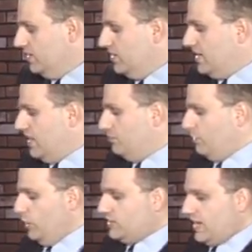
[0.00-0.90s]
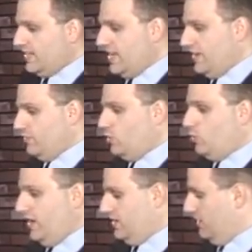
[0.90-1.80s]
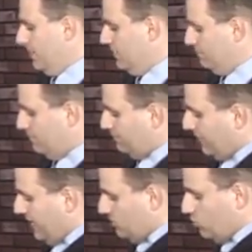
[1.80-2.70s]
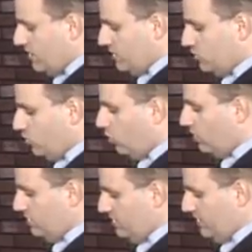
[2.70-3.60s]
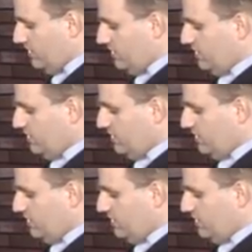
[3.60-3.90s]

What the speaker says: And now both sides have a queen, but black's queen is cornered.